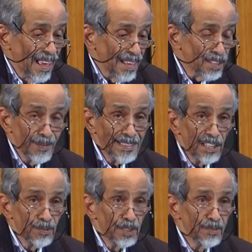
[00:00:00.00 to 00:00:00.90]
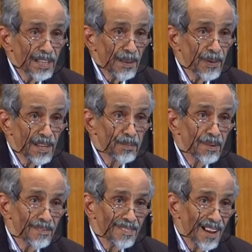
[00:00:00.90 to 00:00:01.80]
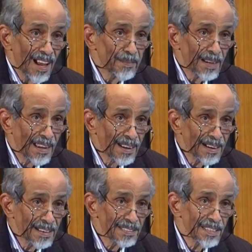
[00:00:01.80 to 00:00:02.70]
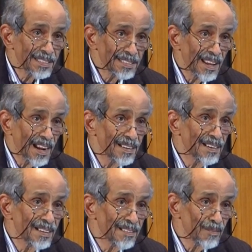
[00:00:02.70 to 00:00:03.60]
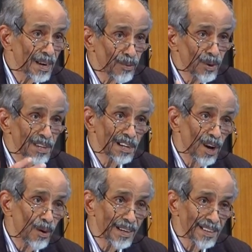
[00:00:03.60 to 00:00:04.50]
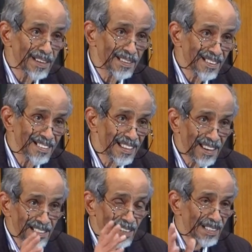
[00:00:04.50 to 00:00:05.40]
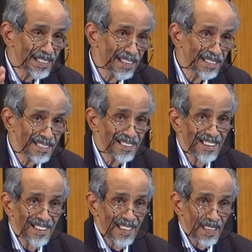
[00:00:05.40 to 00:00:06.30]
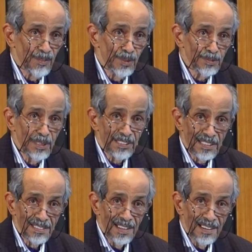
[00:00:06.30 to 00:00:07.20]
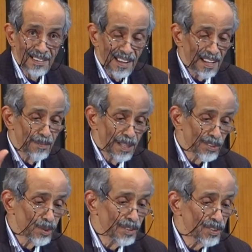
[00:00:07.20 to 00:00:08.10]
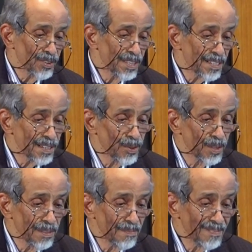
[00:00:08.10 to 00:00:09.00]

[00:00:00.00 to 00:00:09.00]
Its methods must be replicable. I mean, I can't just say I did it, but I won't tell you how I did it. Then it's not science. It must be such that anybody else who wants to do it can do it.